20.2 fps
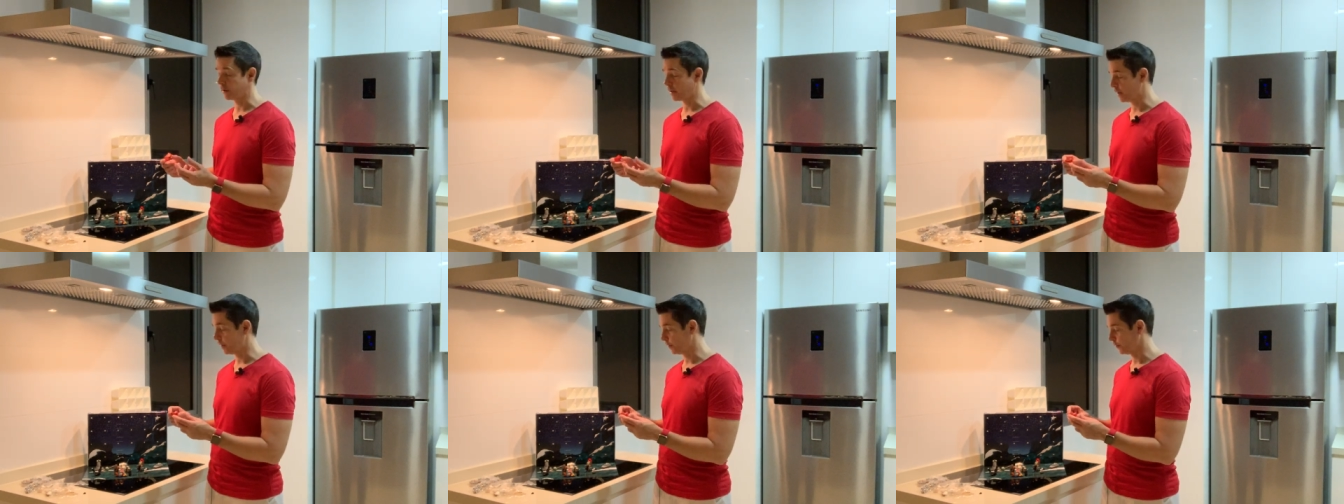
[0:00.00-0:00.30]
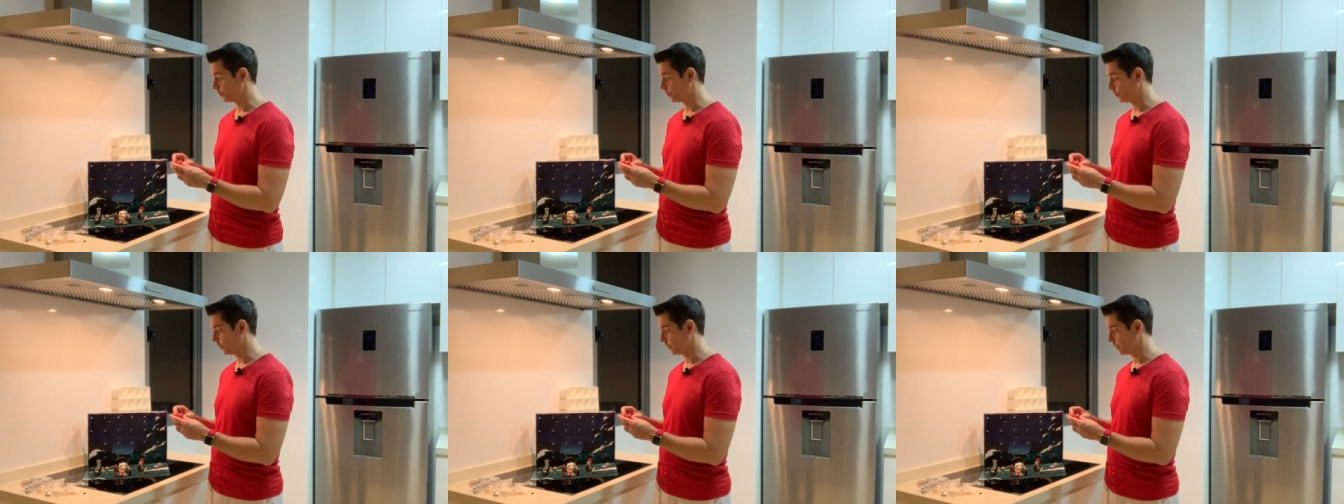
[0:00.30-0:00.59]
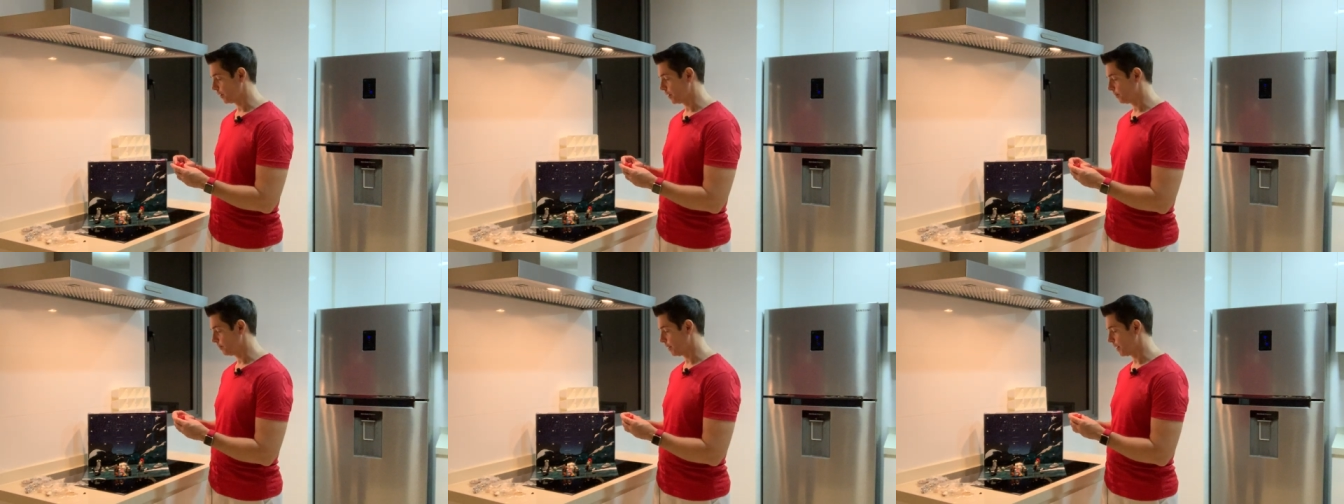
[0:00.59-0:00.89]
Calendar that
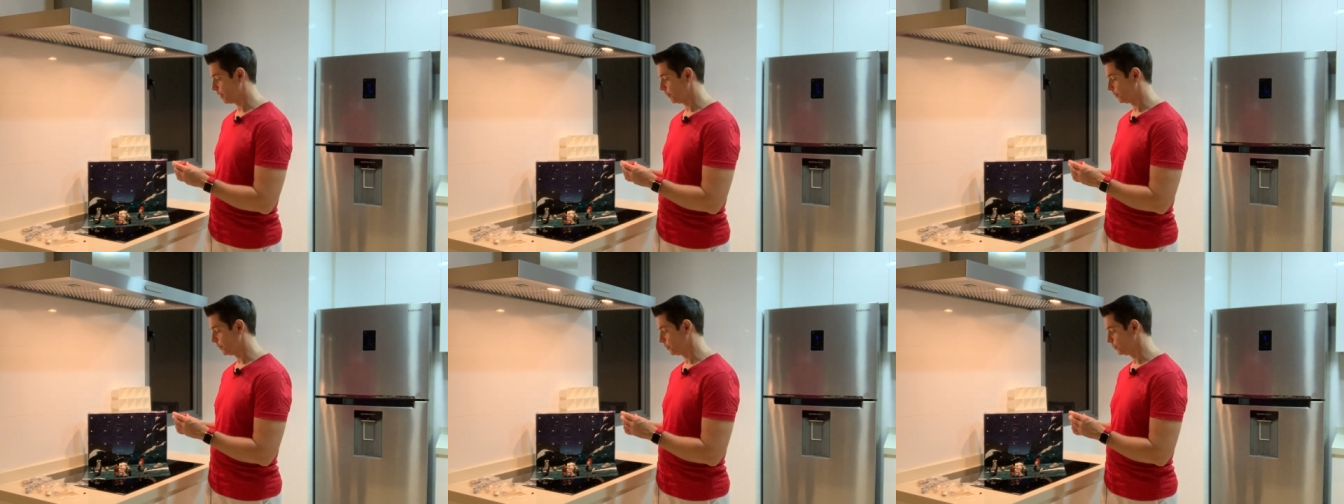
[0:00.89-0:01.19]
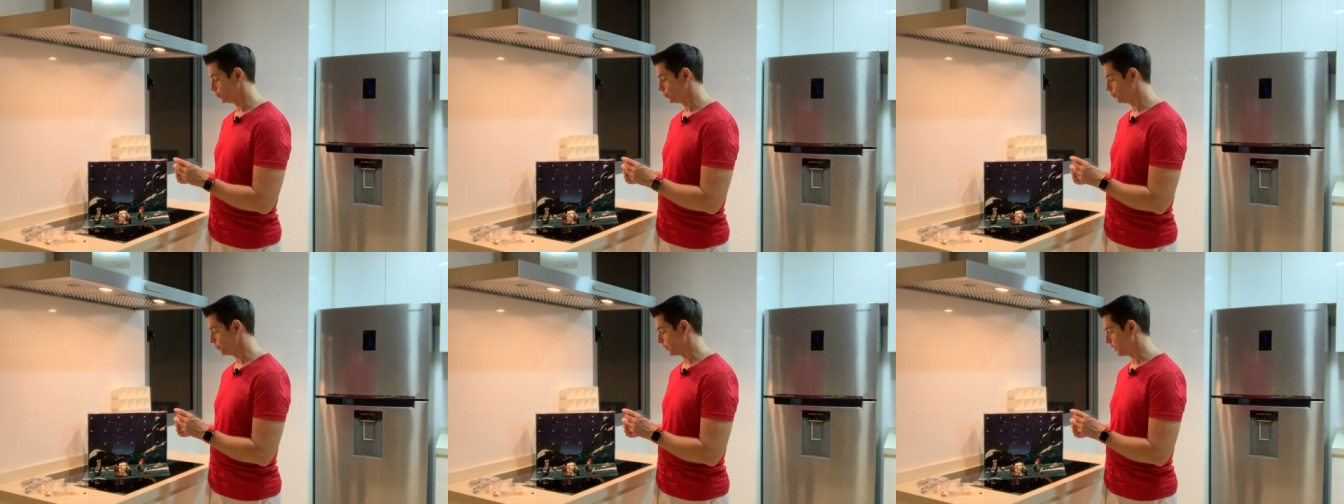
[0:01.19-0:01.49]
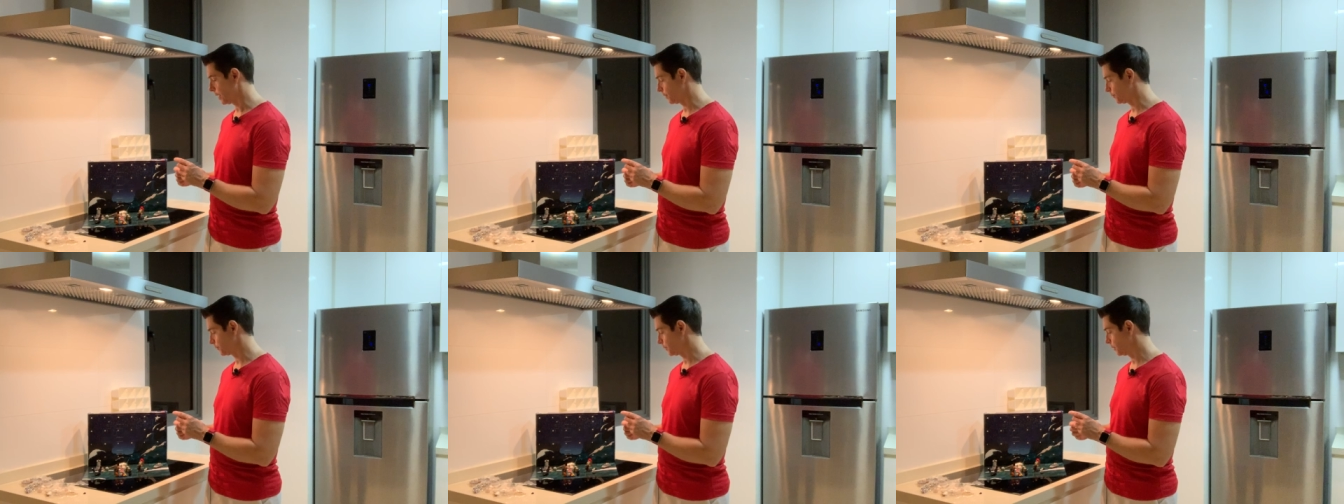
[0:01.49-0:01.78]
came out in
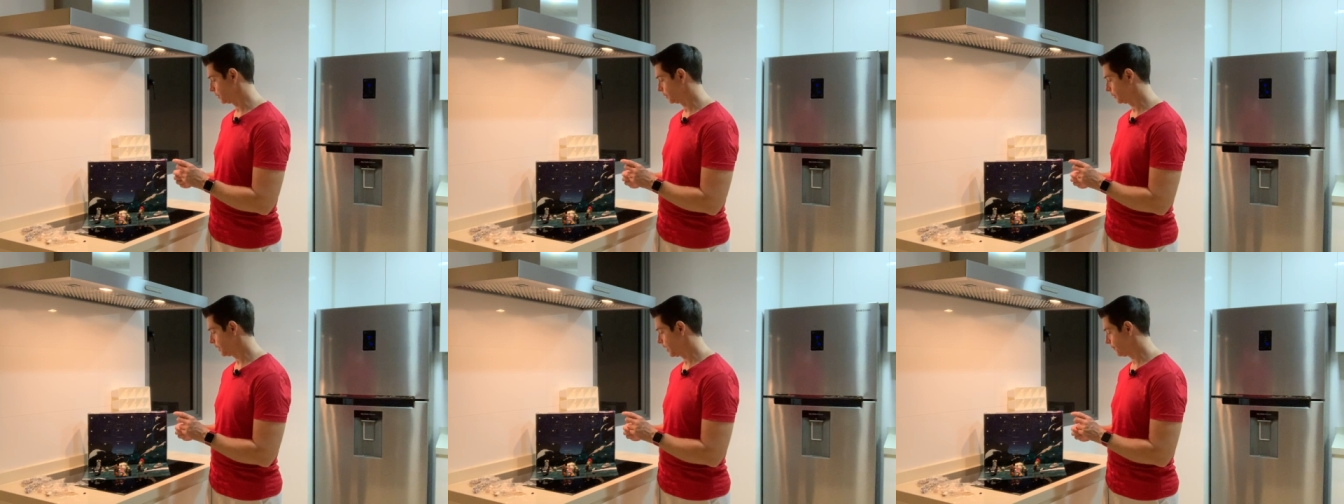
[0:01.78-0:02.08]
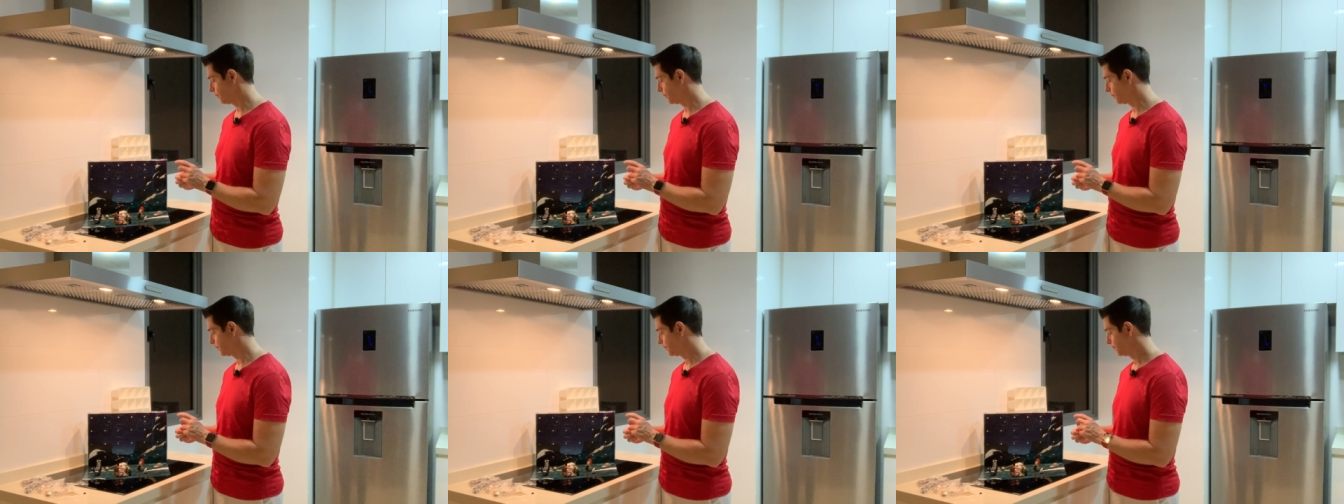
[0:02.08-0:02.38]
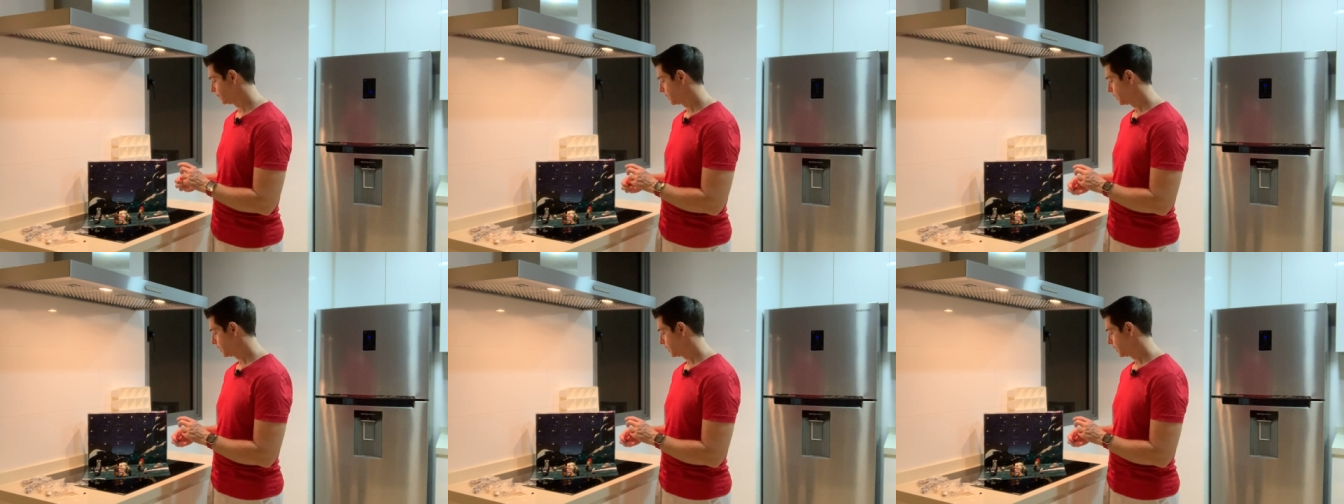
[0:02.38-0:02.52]
2011.